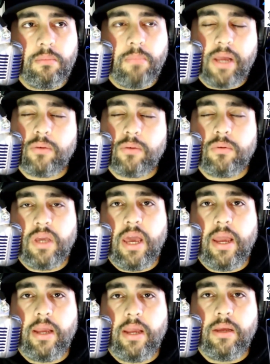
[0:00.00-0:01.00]
Michael
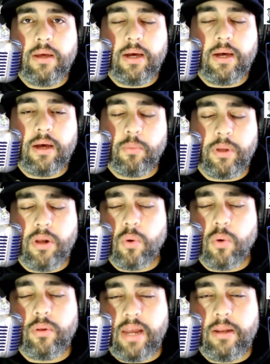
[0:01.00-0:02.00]
Kay. Uh, we
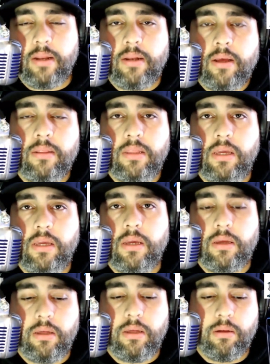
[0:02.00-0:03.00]
note that in
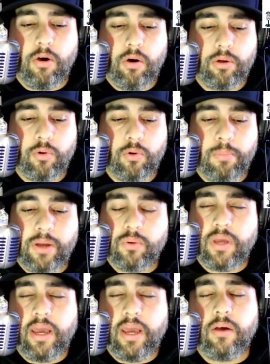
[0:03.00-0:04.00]
the article,
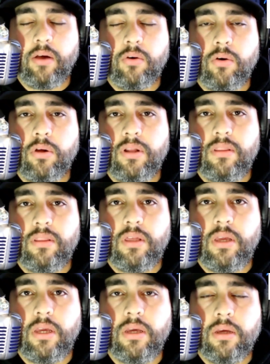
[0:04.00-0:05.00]
Michael Kay. on
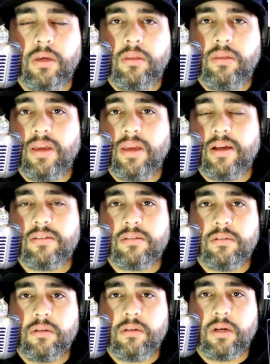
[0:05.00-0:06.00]
the
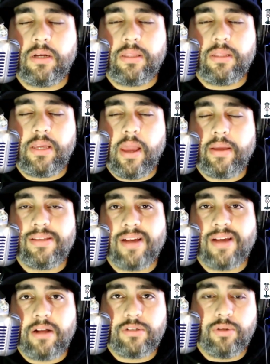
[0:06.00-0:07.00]
Yes, uh, the Yankees
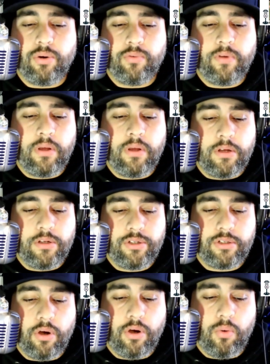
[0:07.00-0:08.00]
Hot Stove
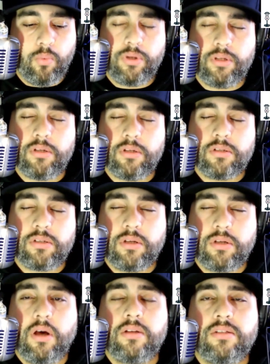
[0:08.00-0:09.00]
show would
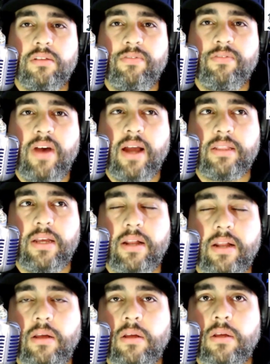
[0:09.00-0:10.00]
discuss the fact that
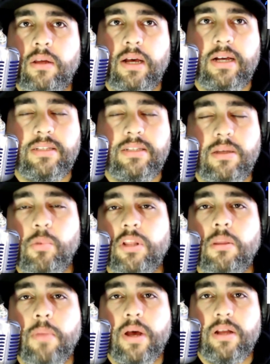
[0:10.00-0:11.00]
uh, someone
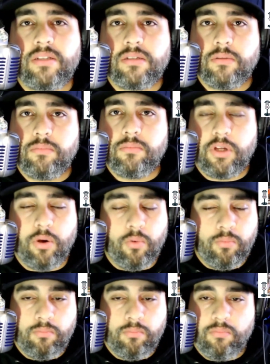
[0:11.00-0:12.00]
in the Mets, you
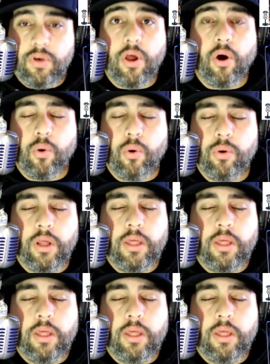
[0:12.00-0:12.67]
know, no,